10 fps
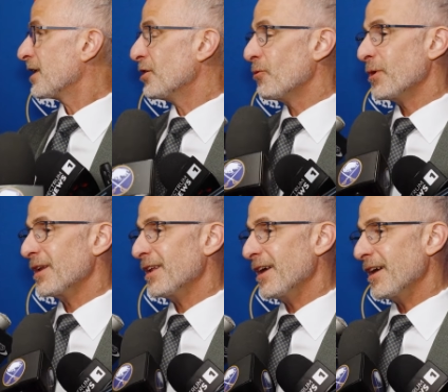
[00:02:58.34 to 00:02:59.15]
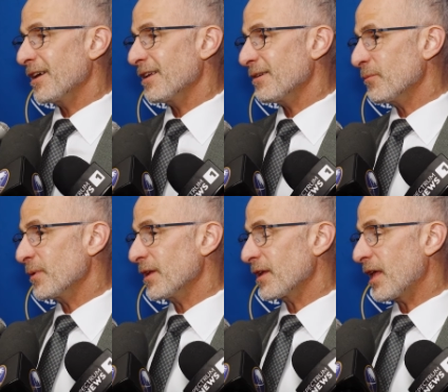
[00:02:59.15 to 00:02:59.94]
you know, when
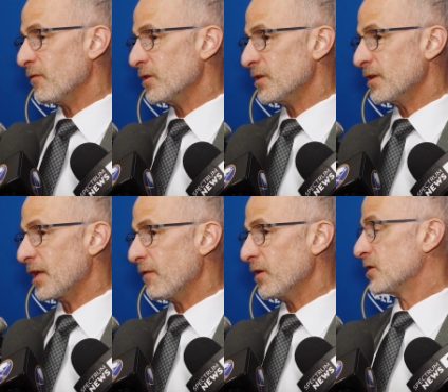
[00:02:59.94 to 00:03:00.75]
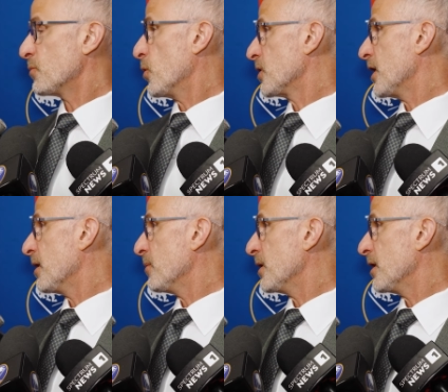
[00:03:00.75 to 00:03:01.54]
Kevin spoke to
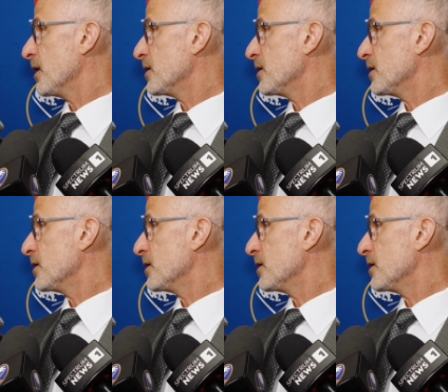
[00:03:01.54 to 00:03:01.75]
him, and